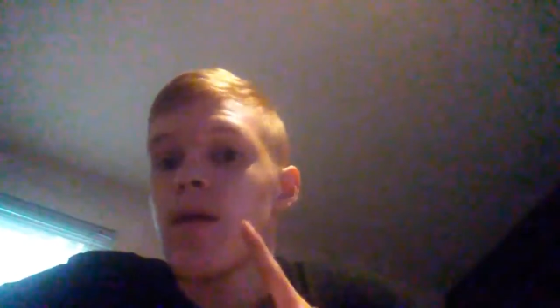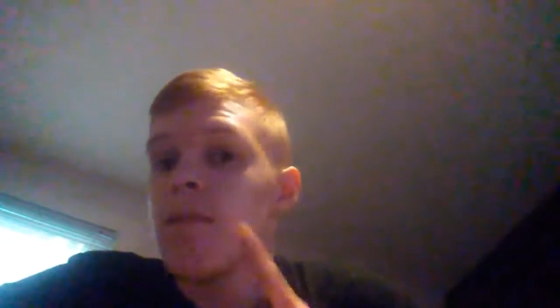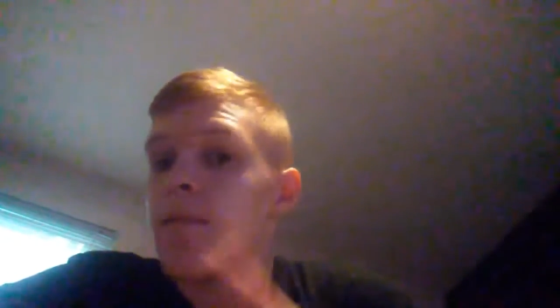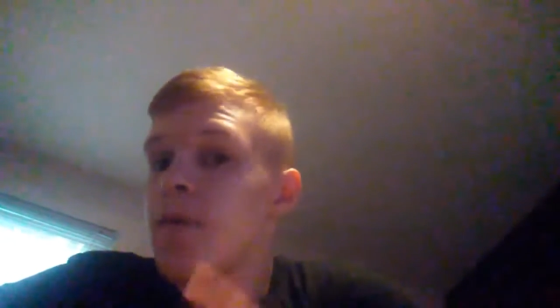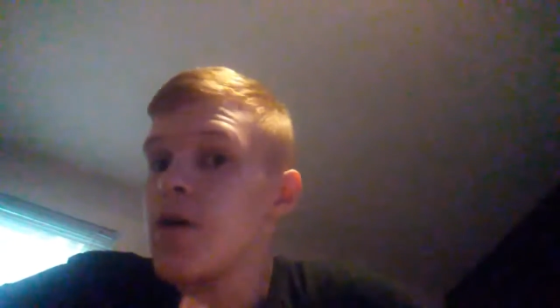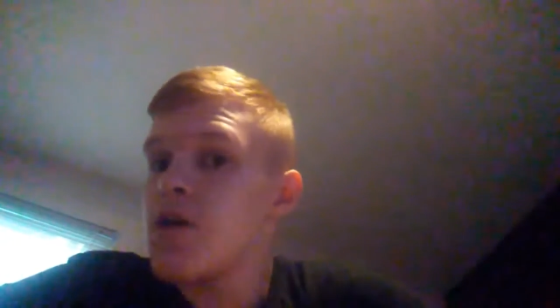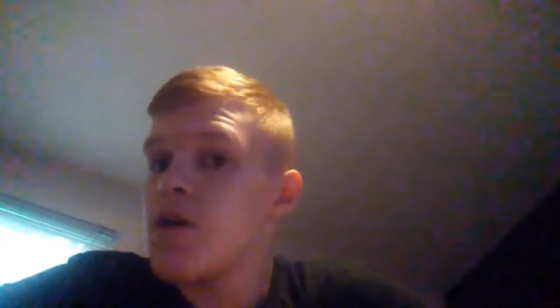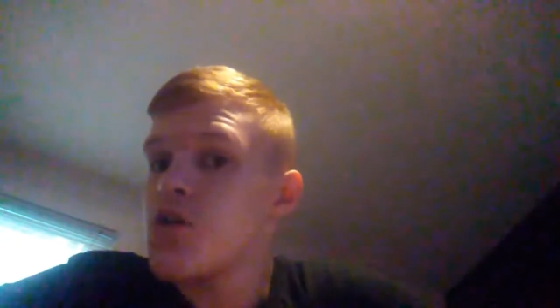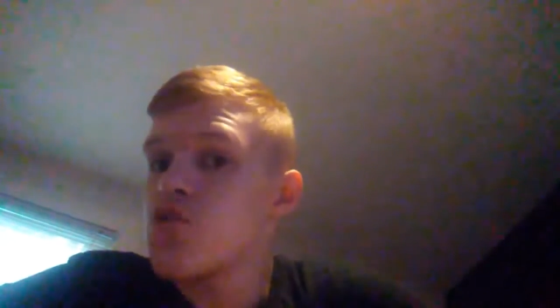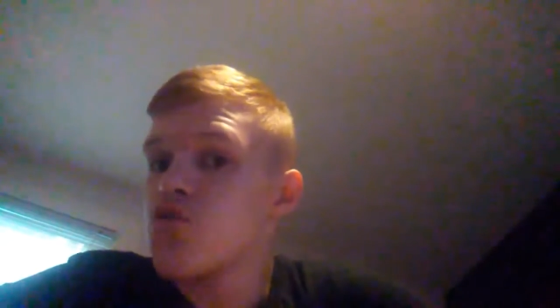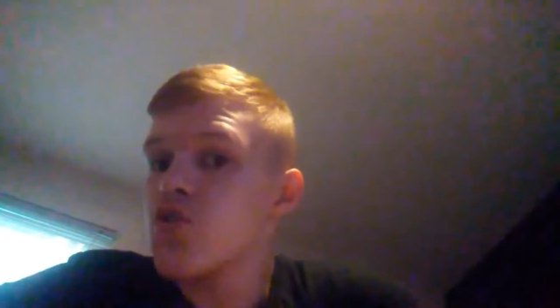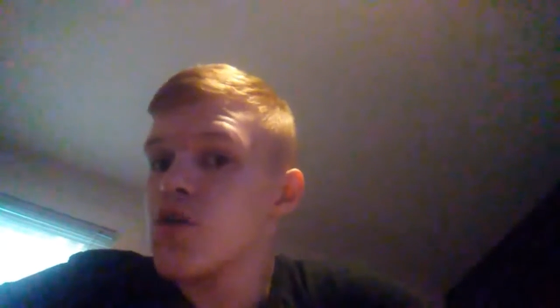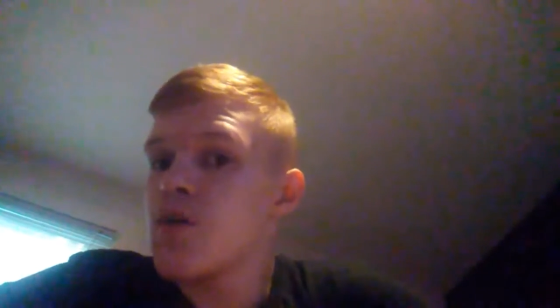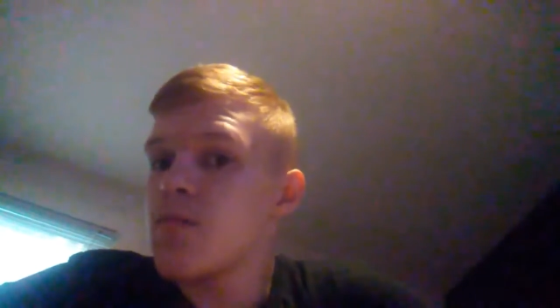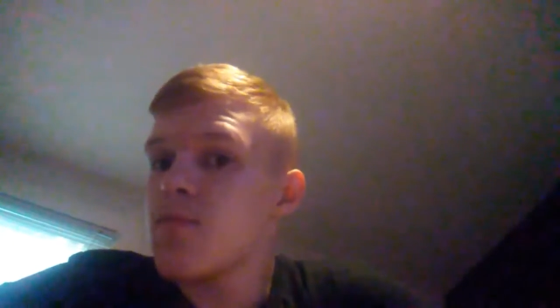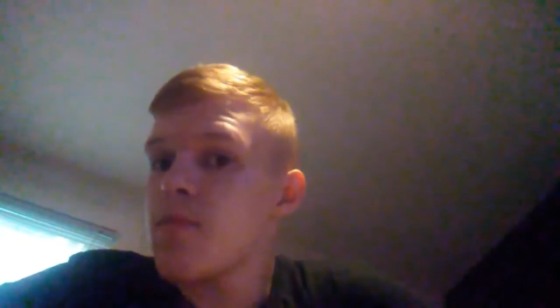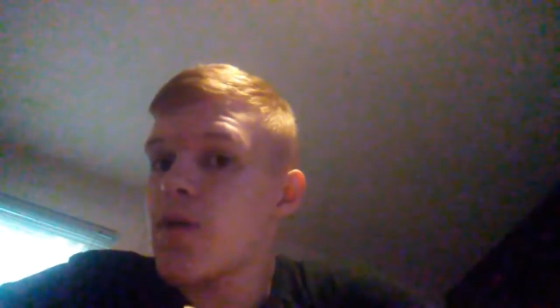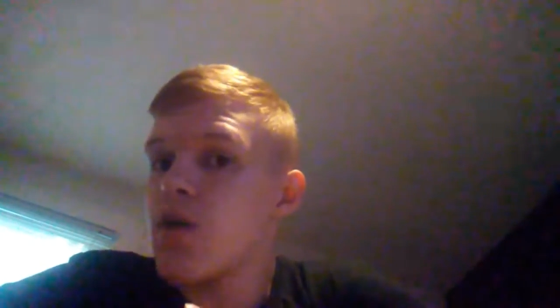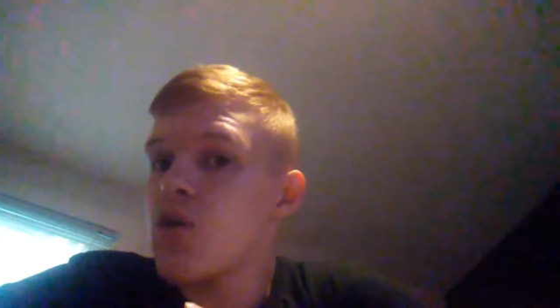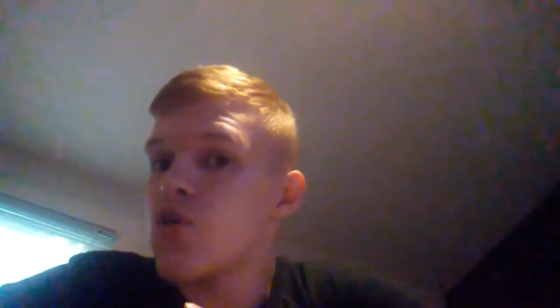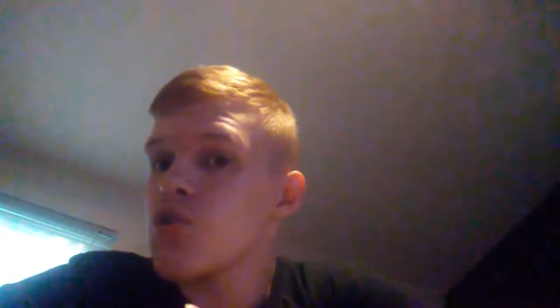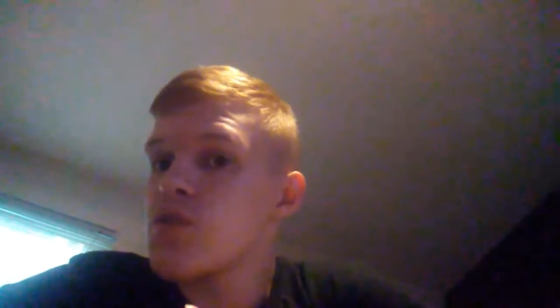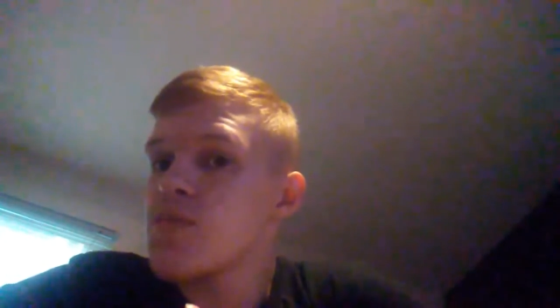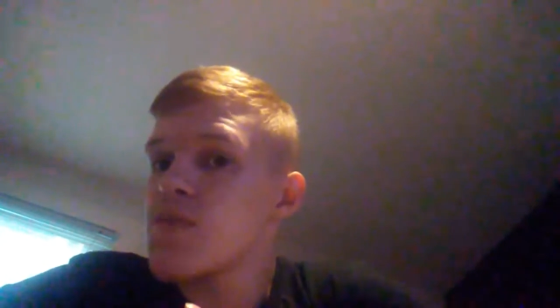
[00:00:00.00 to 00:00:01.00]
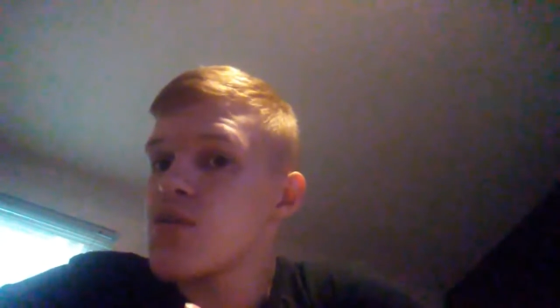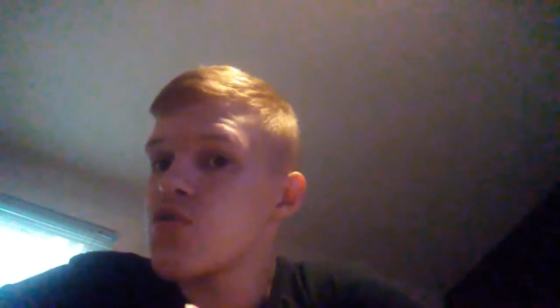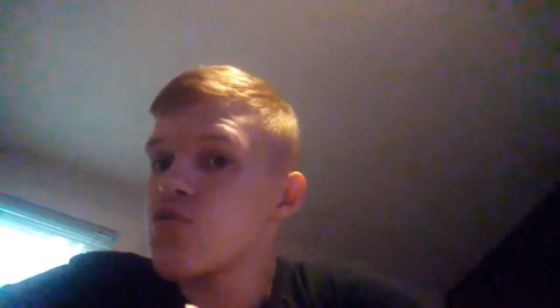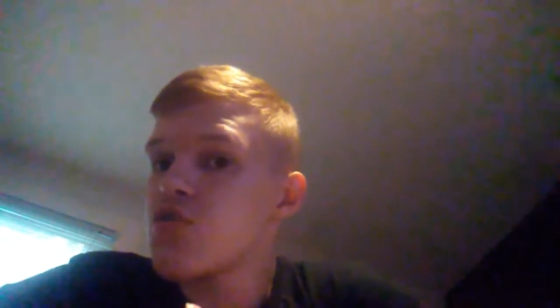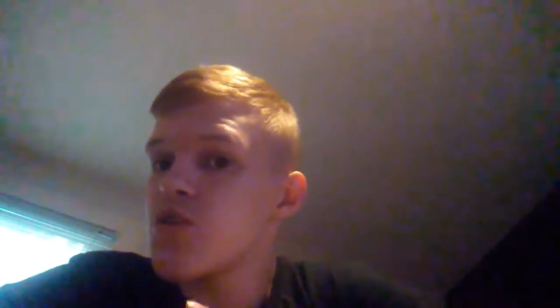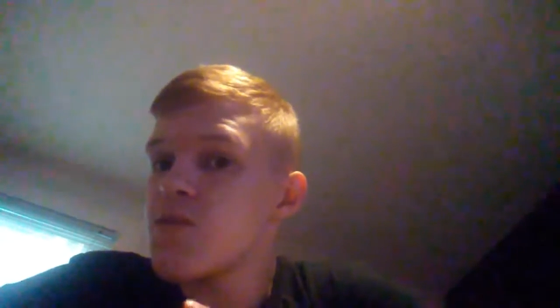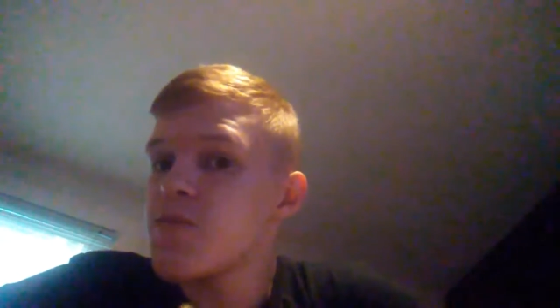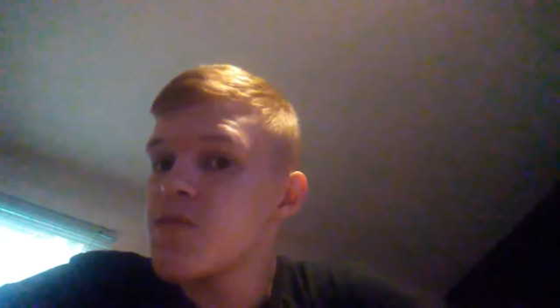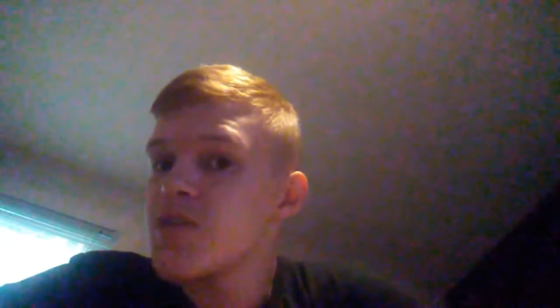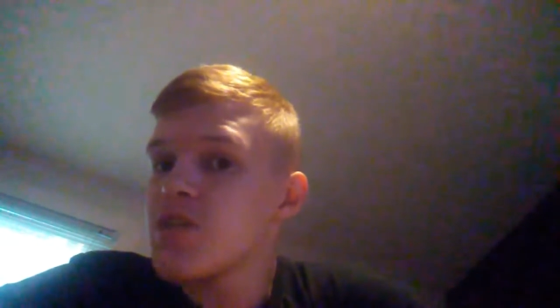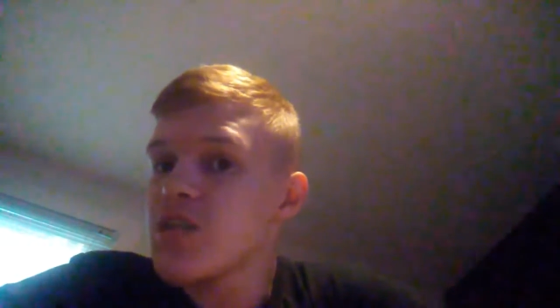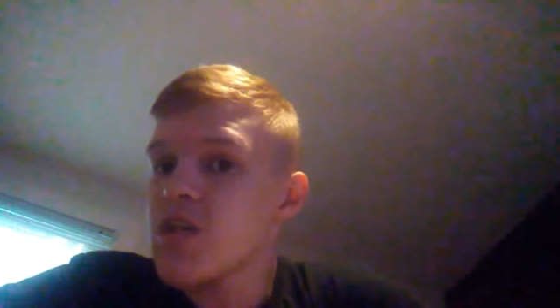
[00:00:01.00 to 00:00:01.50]
My dream my ultimate
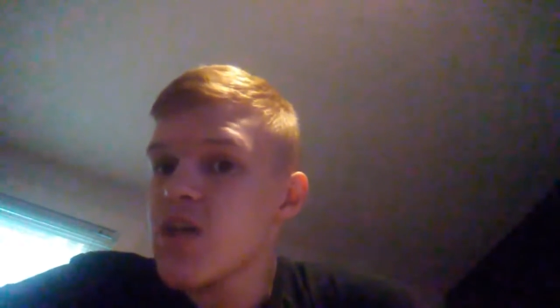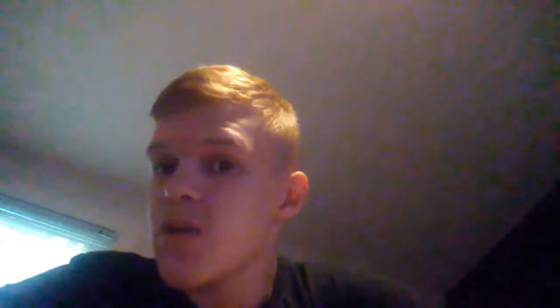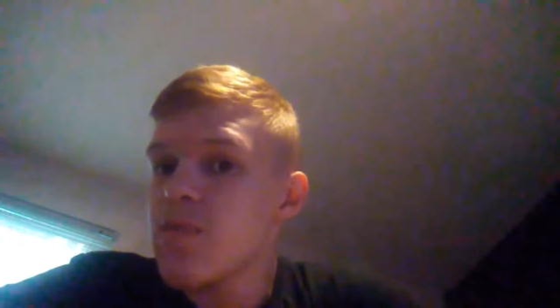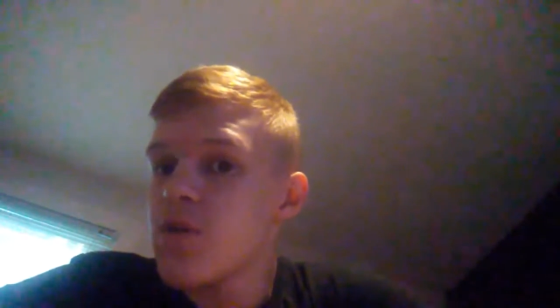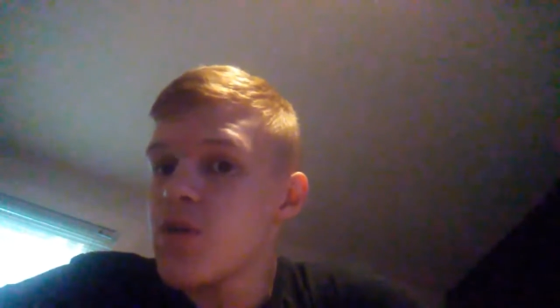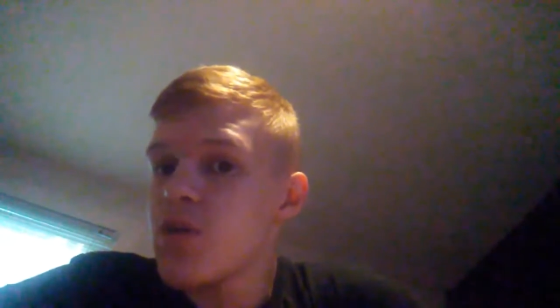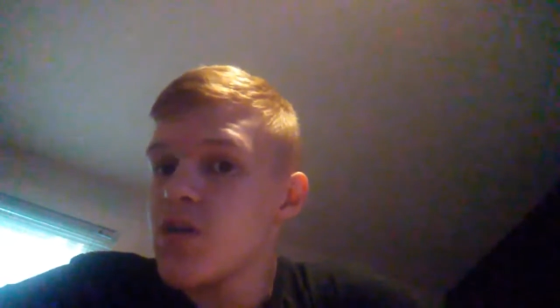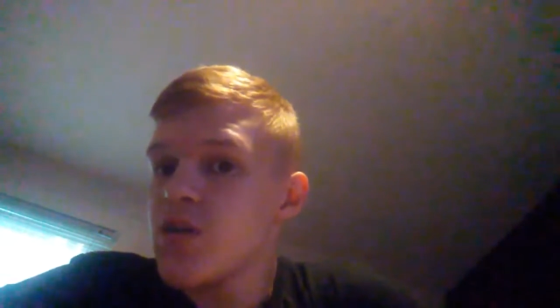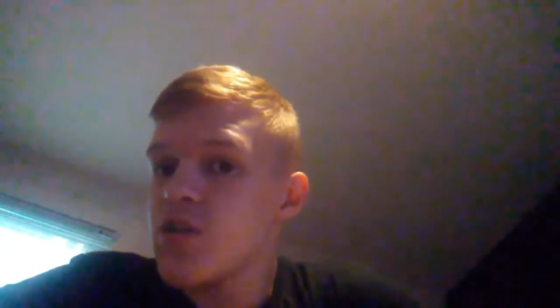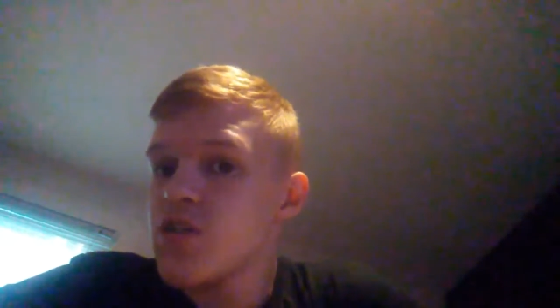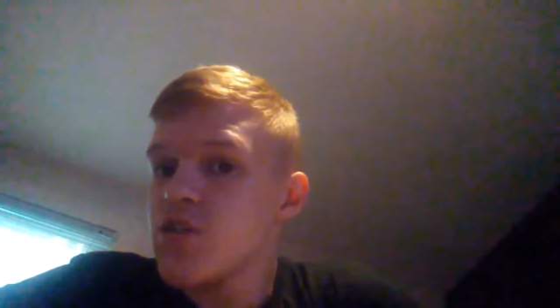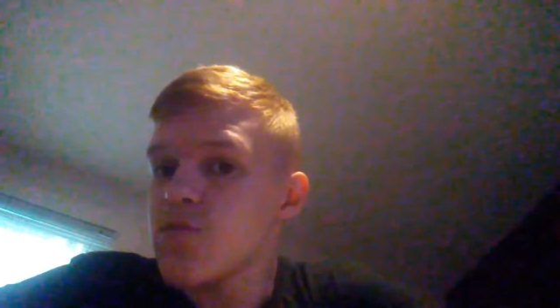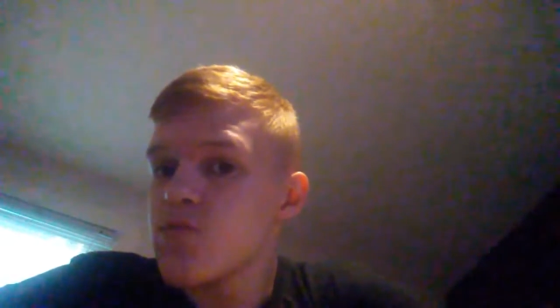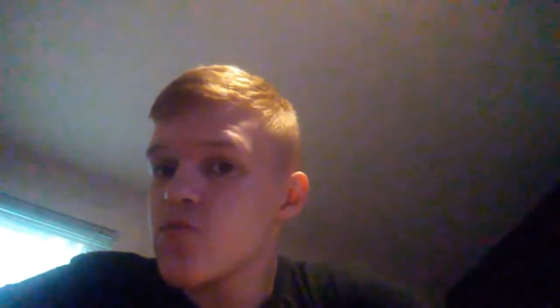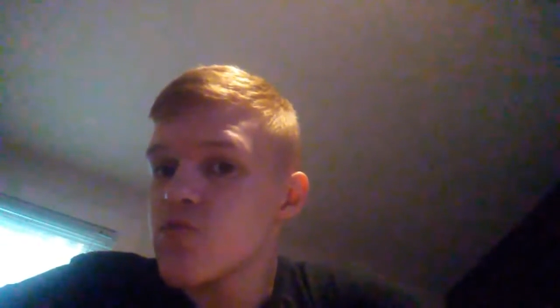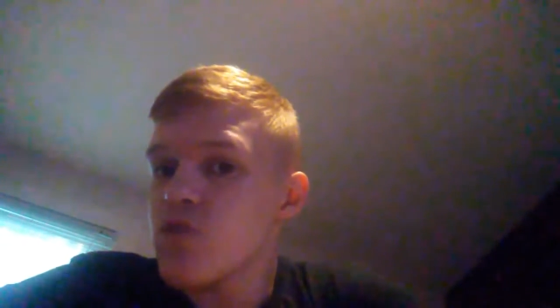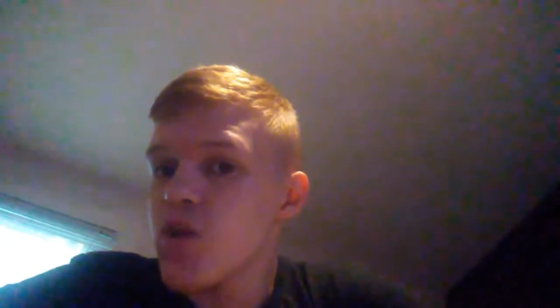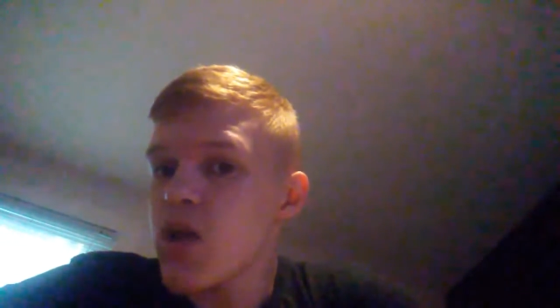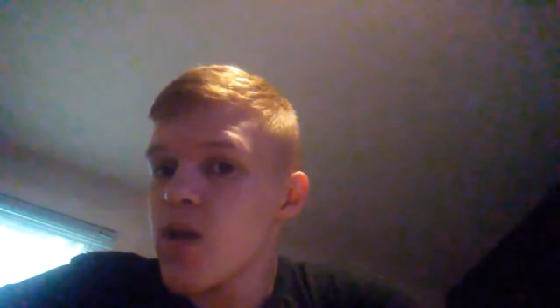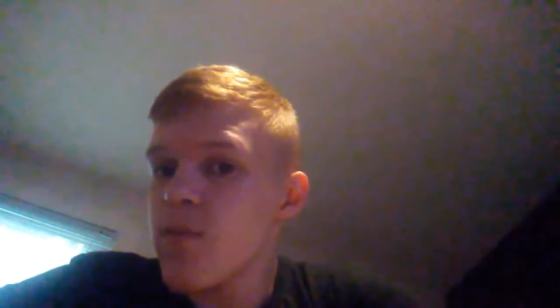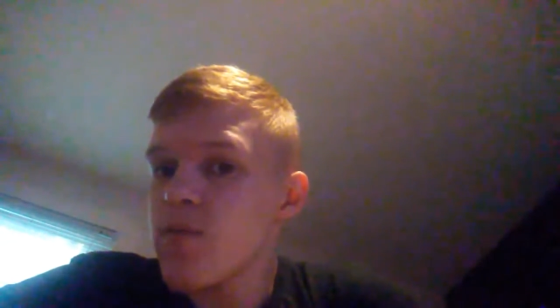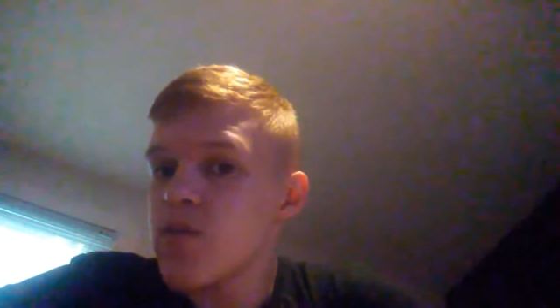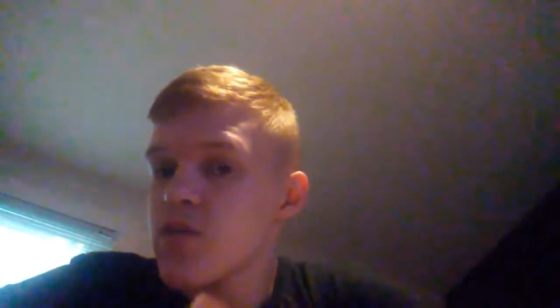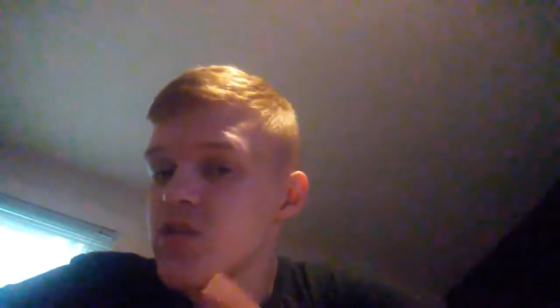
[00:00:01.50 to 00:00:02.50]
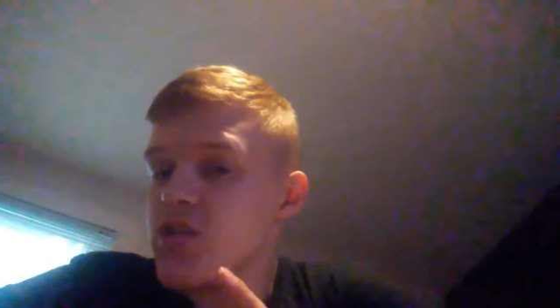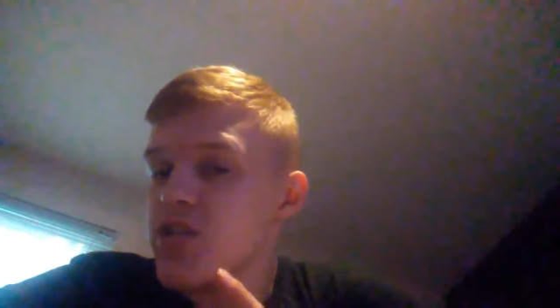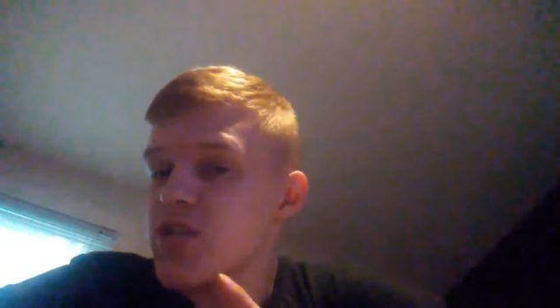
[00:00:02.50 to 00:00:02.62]
dream is to get a million subscribers.